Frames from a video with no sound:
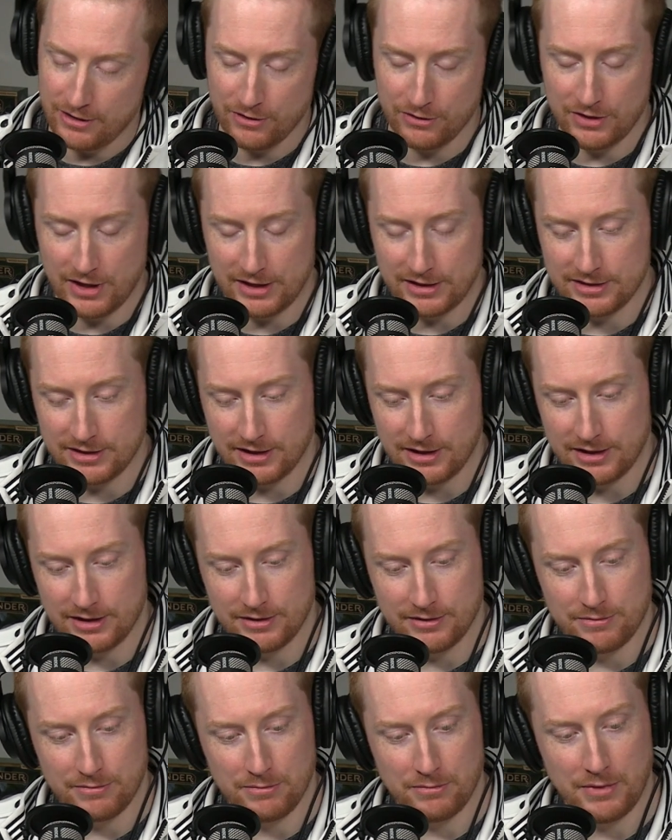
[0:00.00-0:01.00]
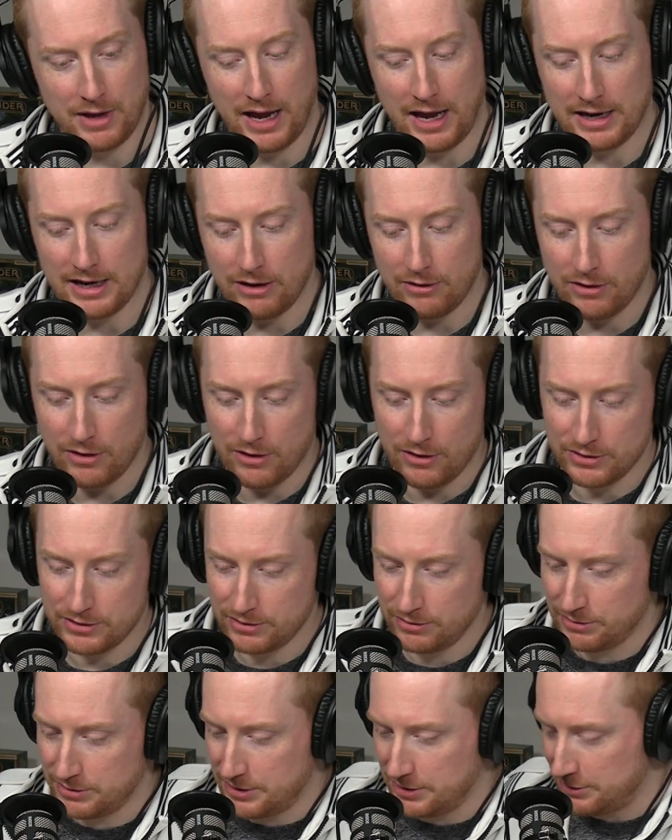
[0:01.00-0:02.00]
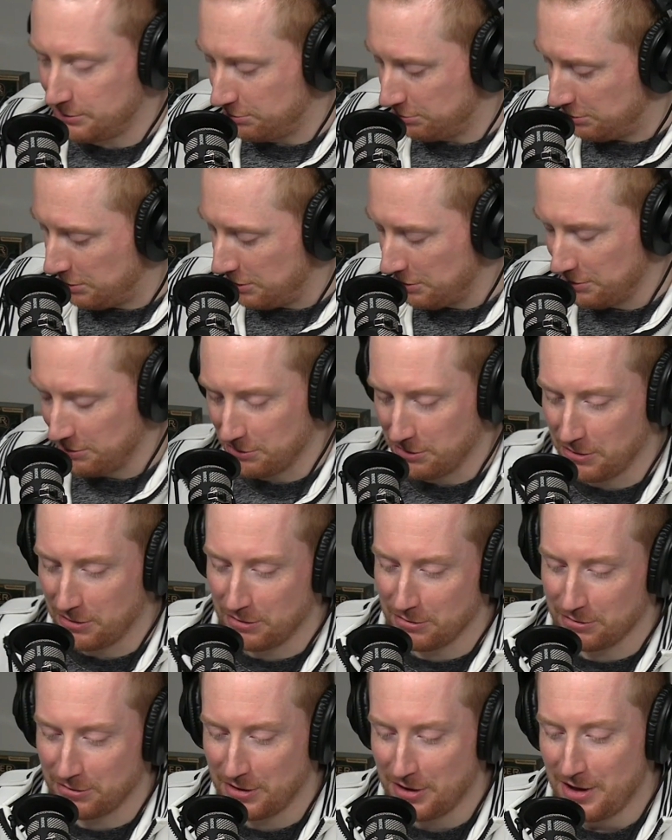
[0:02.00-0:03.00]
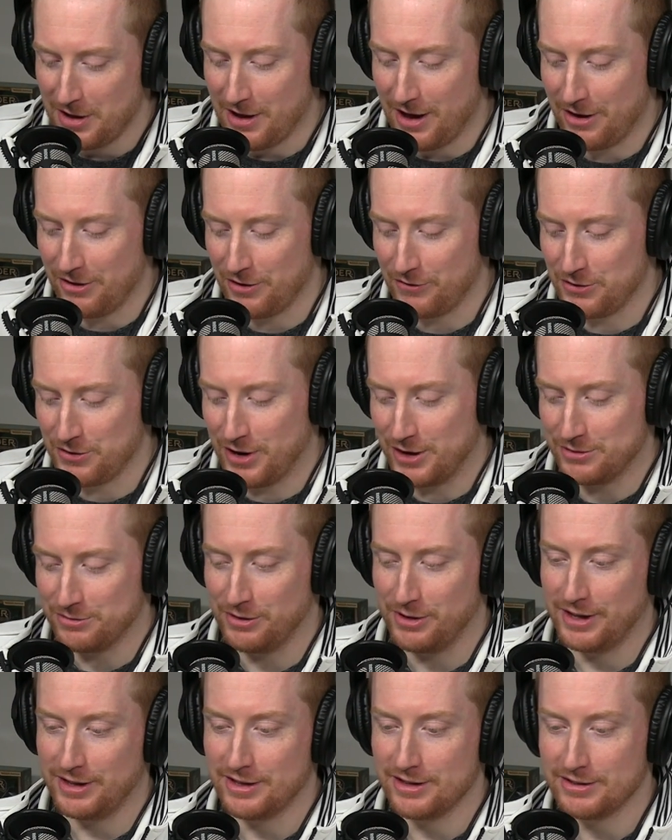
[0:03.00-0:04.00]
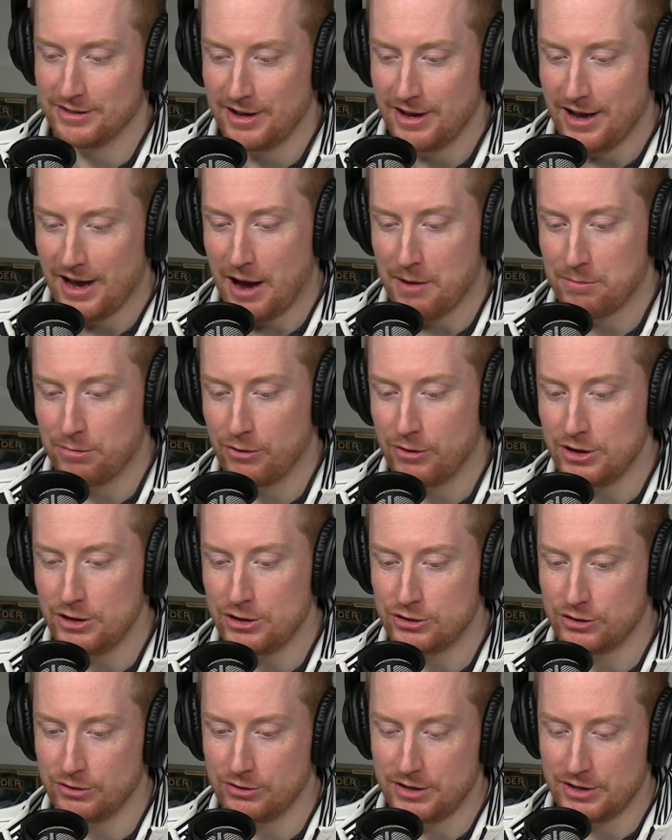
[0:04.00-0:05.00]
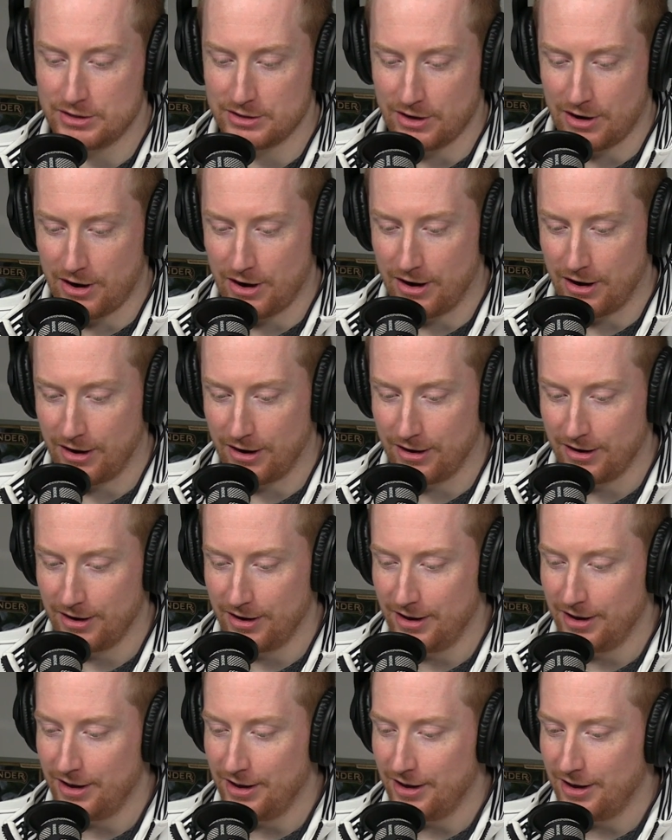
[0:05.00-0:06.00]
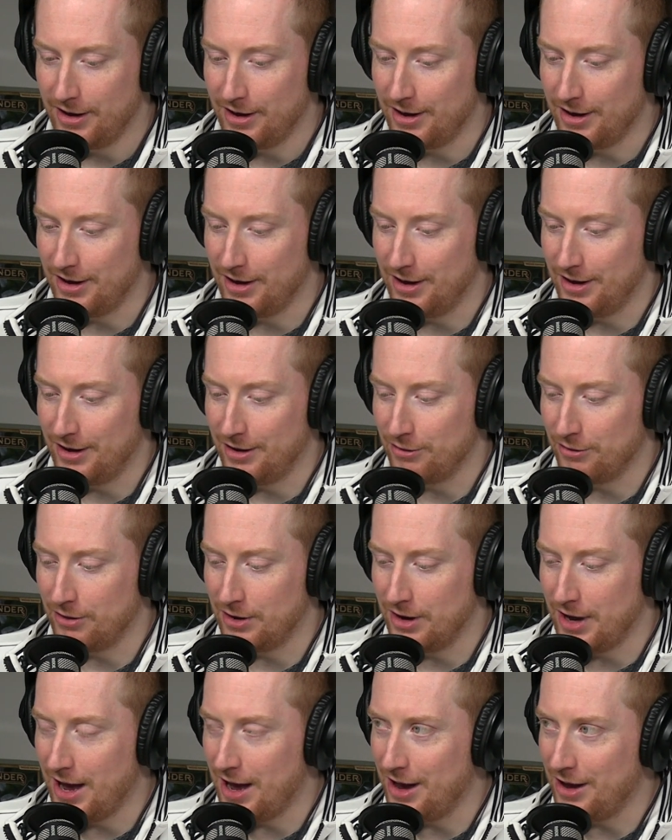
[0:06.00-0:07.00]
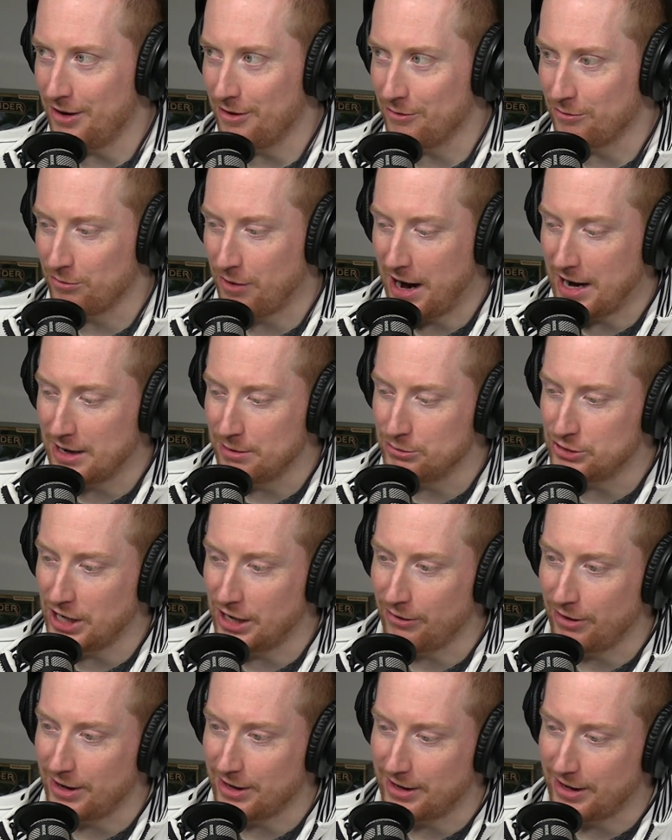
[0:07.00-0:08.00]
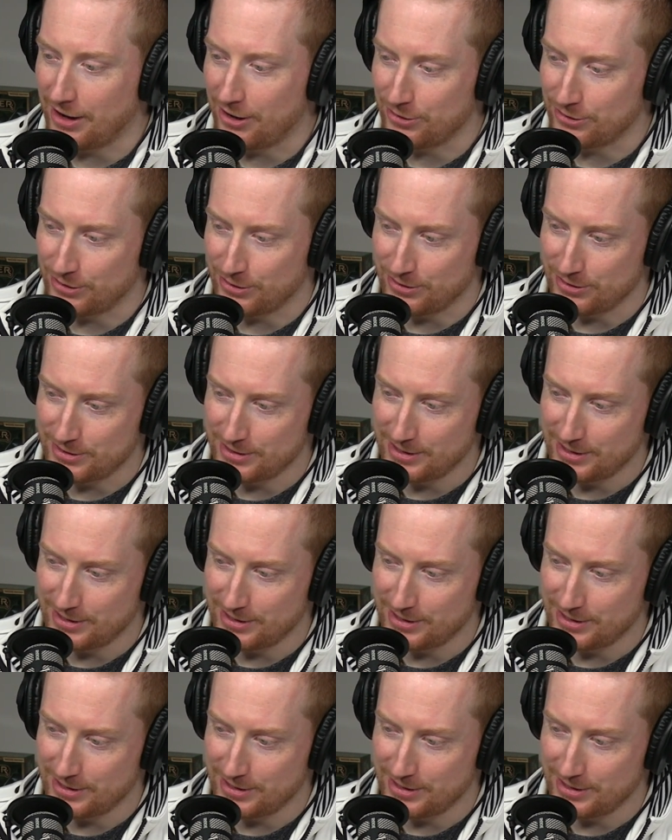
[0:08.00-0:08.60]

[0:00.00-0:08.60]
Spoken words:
or that handout also is this. I don't know if you guys will like this. I'm pretty sure these are. Random generated characters.